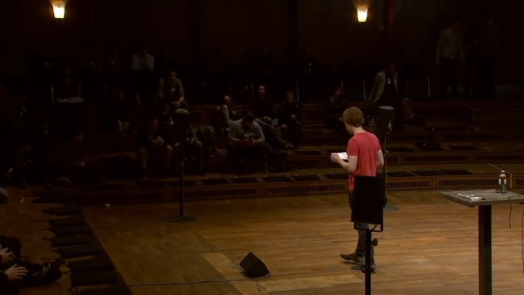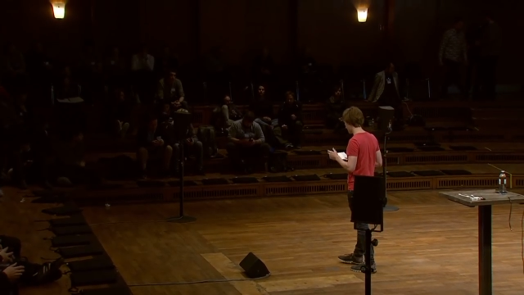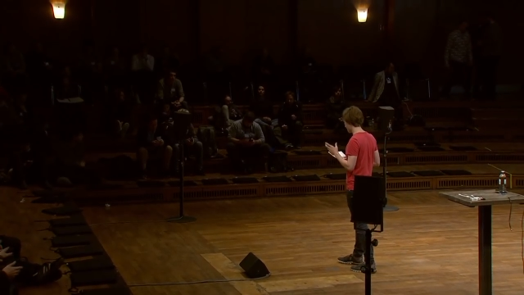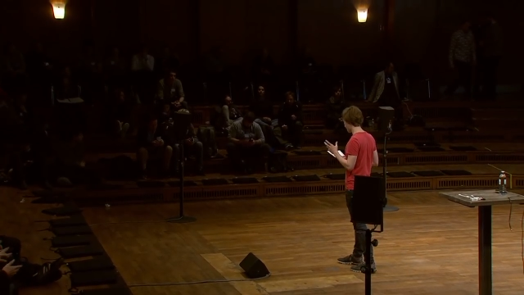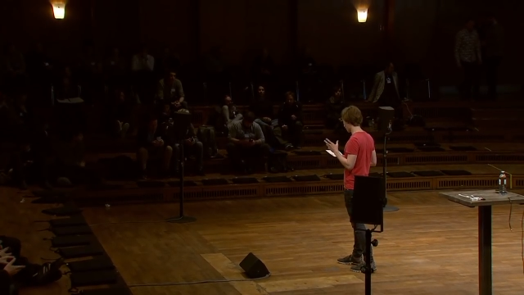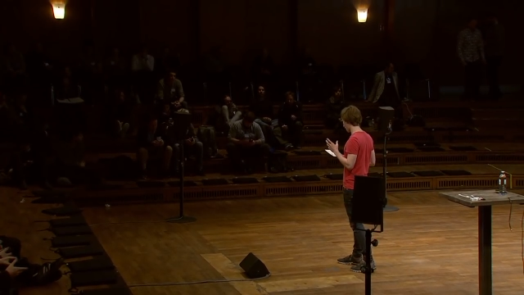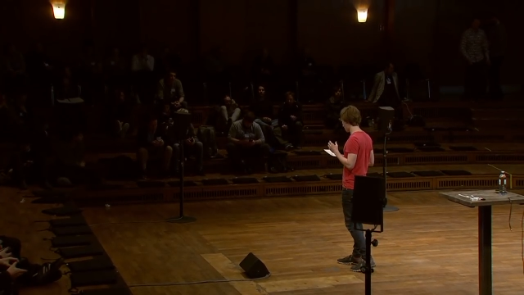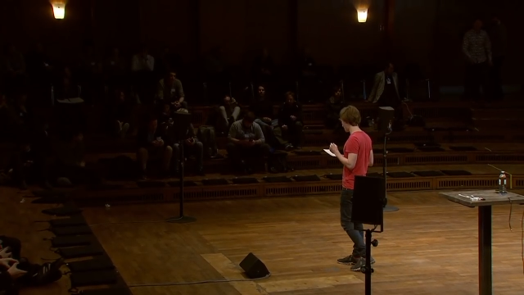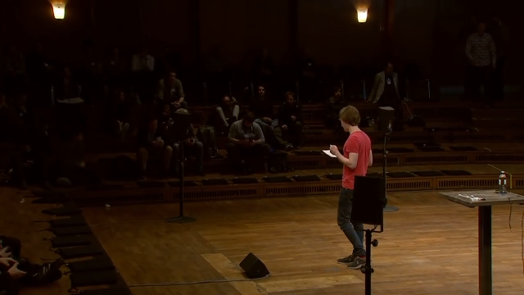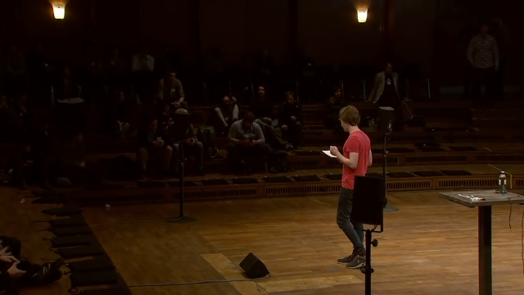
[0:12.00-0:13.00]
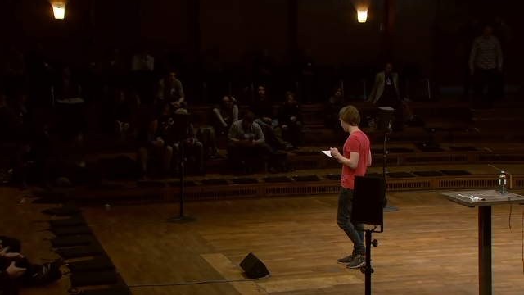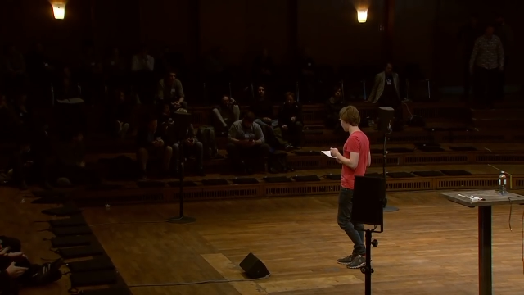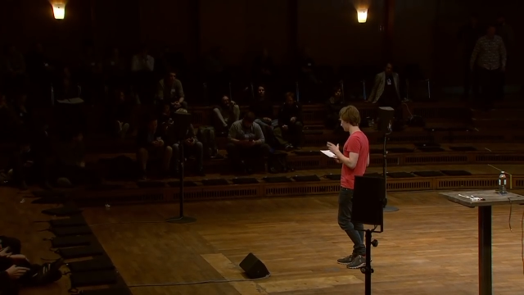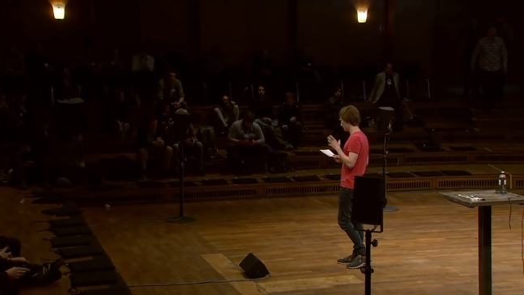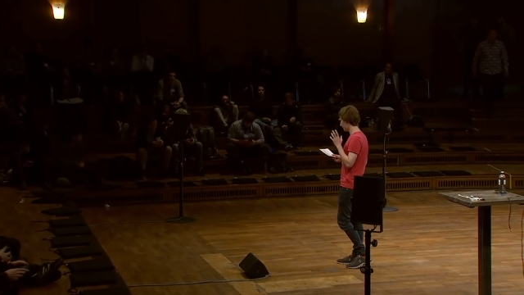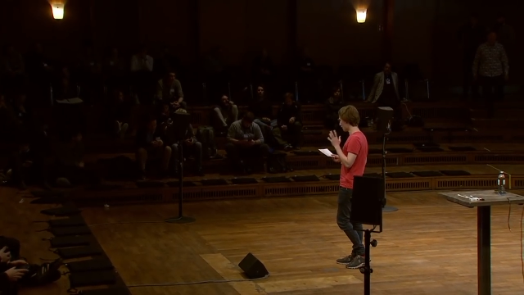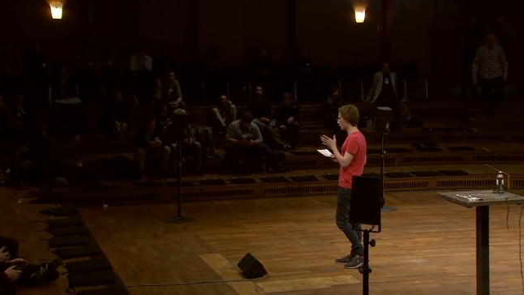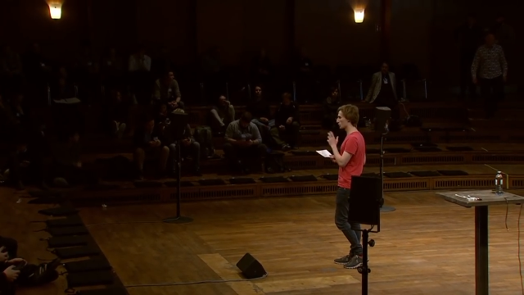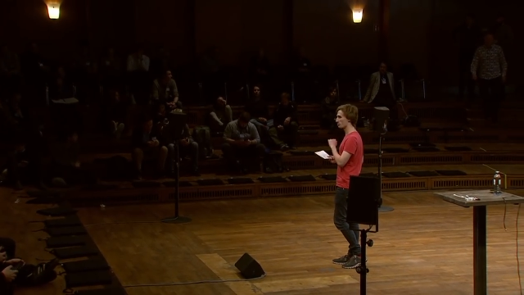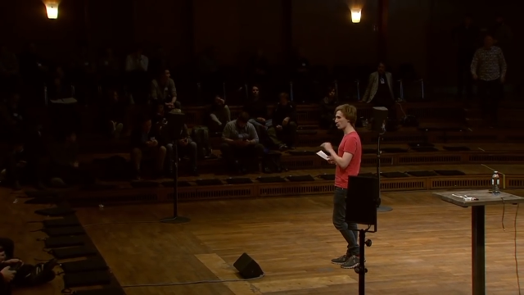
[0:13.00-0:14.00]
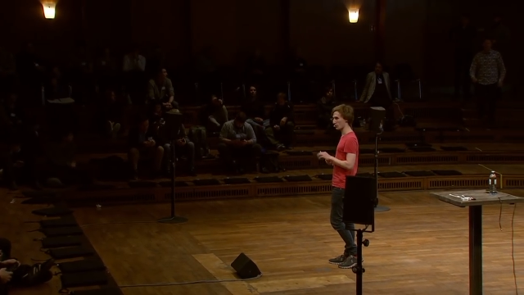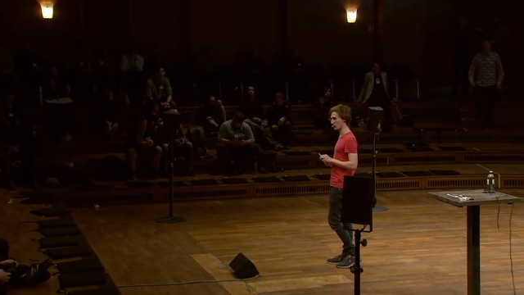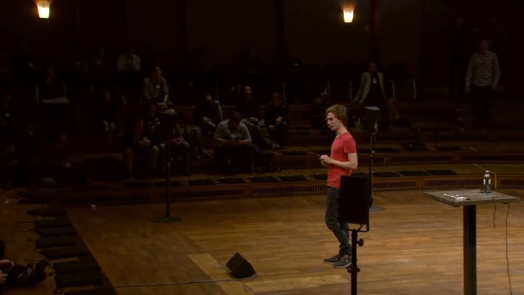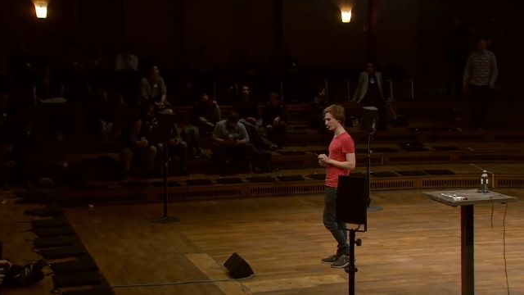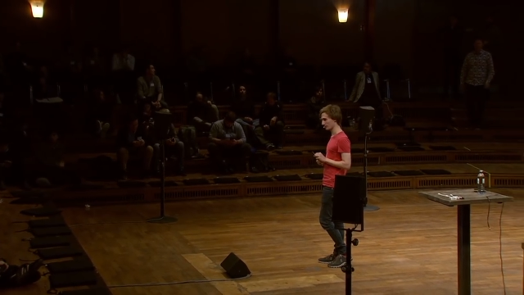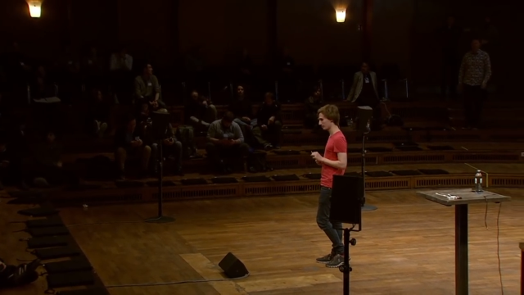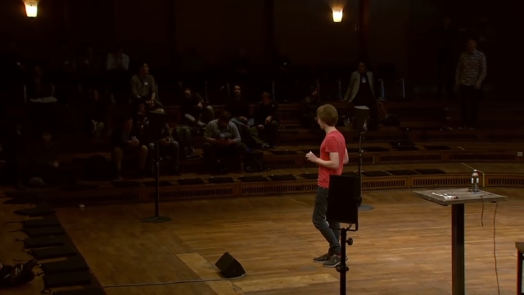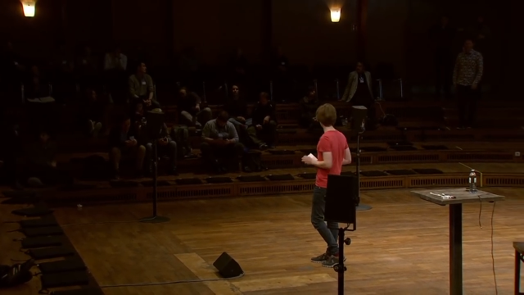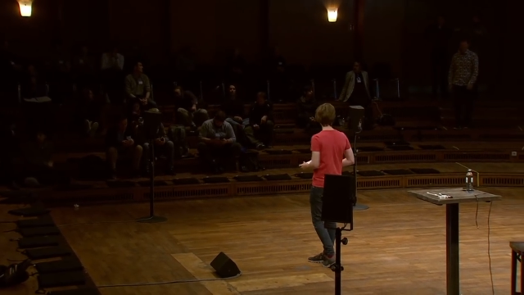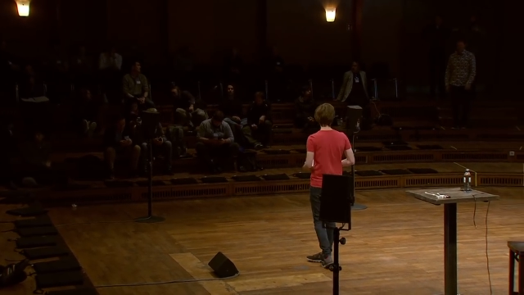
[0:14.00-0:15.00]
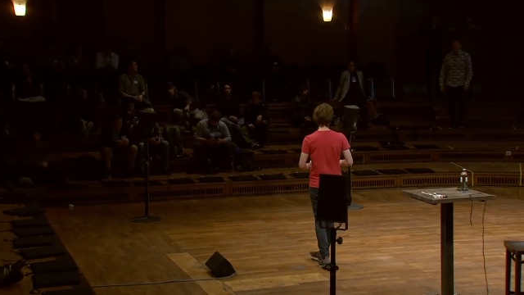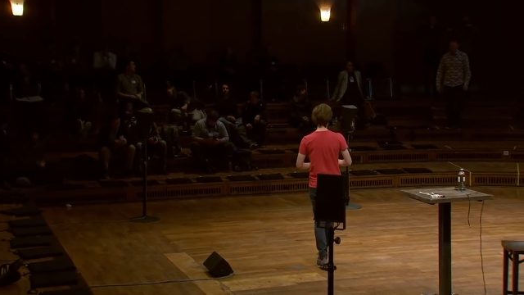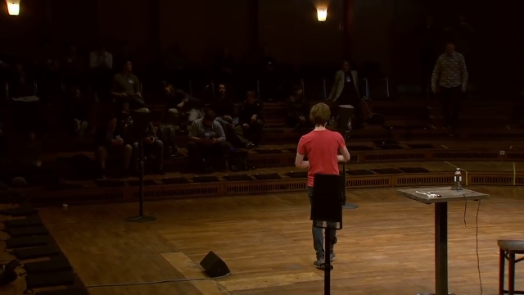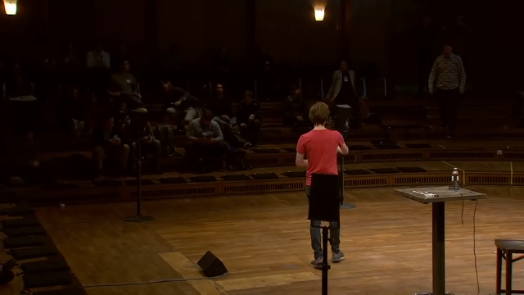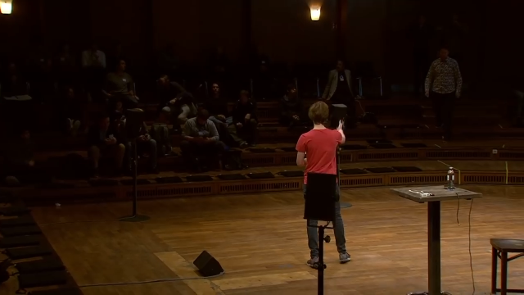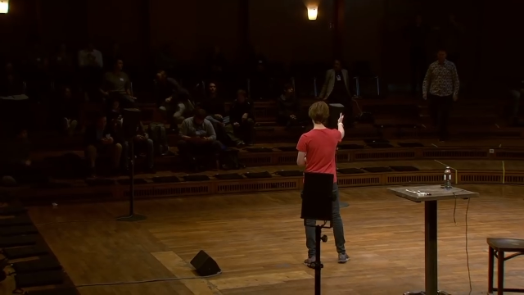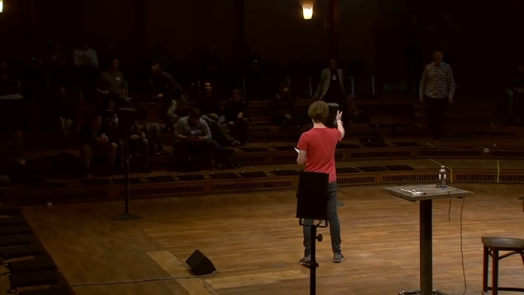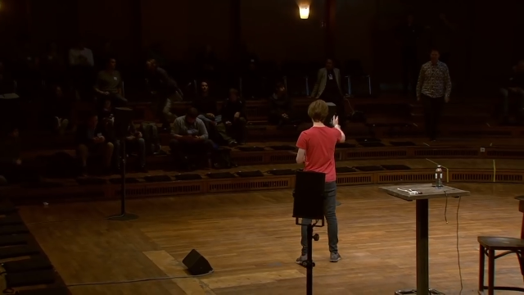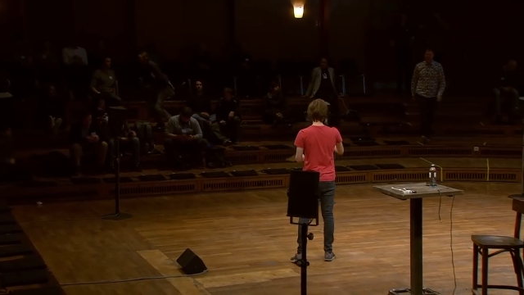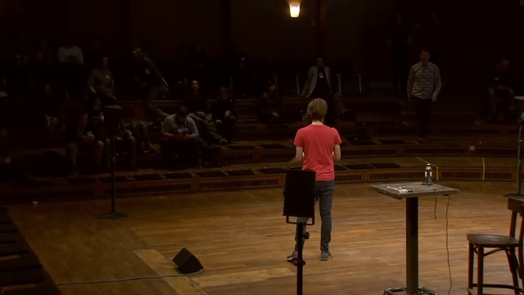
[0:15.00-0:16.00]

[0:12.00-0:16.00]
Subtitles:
[unreadable: no face in view]